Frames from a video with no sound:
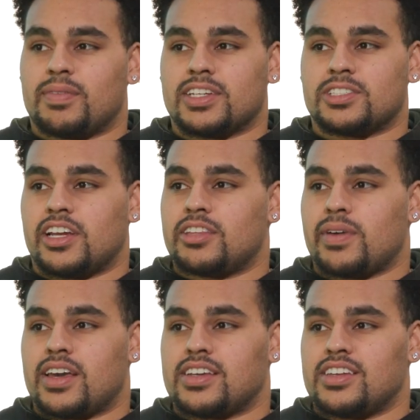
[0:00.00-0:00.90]
my strength
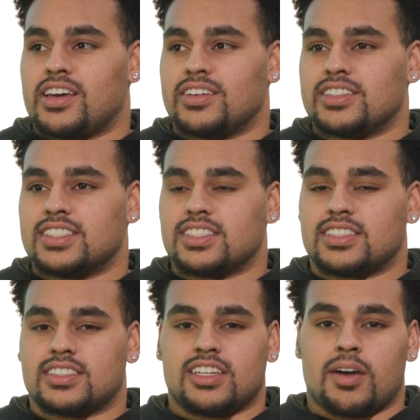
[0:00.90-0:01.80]
back, you know, and
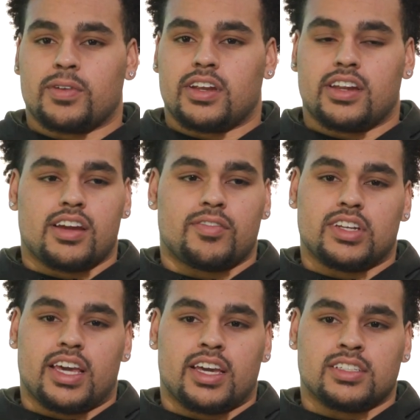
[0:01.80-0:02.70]
just coming in here every
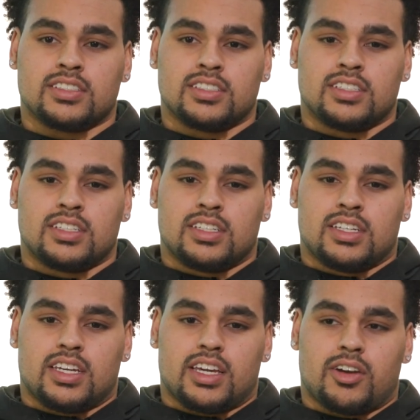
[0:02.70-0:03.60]
day and,
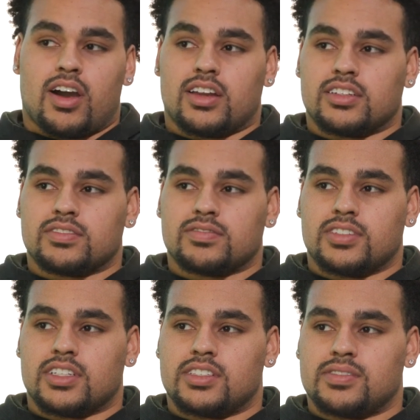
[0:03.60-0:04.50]
and grinding,
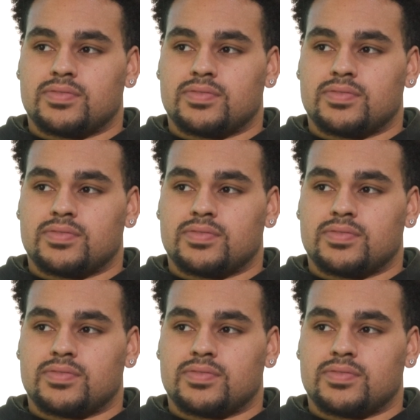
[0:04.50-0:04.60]
really.